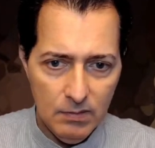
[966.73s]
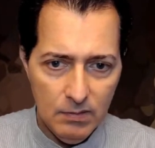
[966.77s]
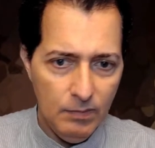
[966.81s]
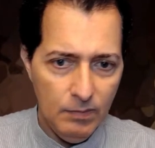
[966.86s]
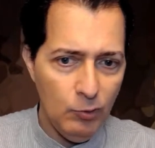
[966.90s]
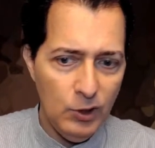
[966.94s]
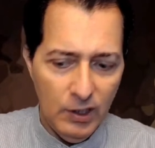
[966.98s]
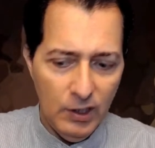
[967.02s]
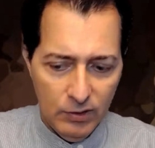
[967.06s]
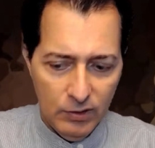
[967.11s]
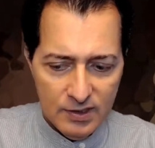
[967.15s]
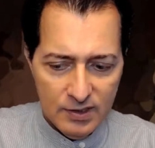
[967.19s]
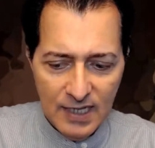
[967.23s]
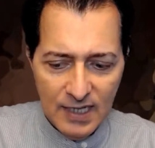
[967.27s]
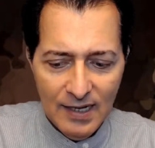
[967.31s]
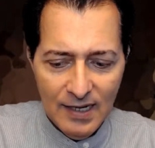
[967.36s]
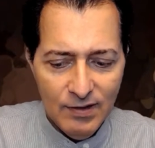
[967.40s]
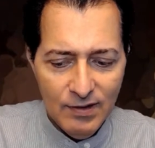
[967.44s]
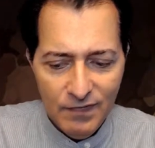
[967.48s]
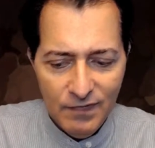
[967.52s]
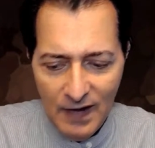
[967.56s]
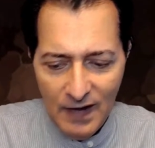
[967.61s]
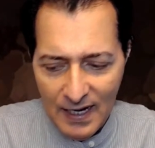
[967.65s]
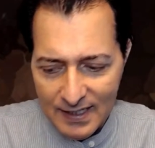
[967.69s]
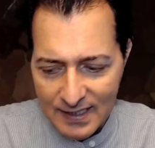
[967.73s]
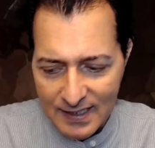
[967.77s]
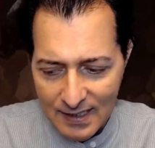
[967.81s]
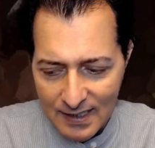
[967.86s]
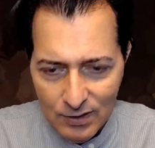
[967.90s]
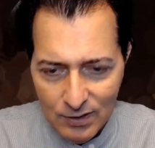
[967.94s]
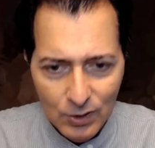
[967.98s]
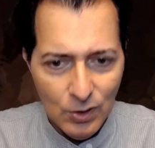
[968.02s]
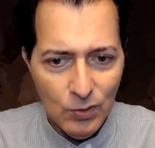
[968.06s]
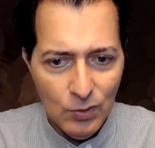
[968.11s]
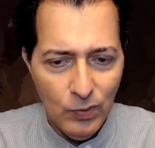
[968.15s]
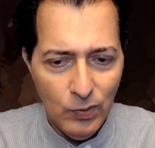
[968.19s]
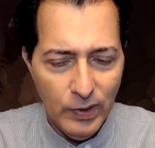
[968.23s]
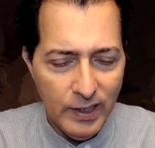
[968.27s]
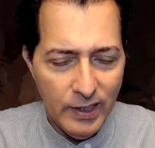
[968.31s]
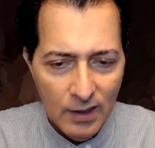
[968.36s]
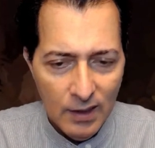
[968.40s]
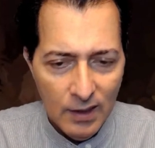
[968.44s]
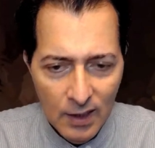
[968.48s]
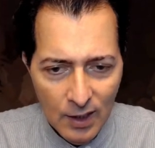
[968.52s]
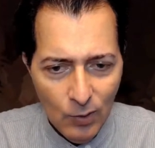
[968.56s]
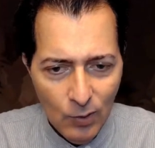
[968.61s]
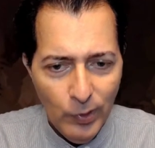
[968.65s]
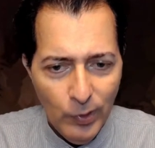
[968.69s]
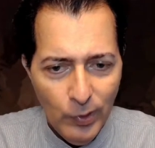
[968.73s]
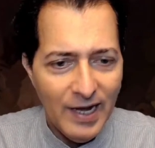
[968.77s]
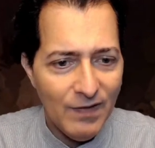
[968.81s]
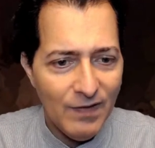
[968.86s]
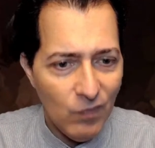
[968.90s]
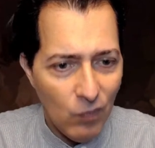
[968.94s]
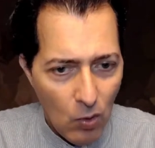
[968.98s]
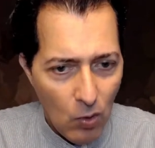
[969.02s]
putting on the side the fact that we have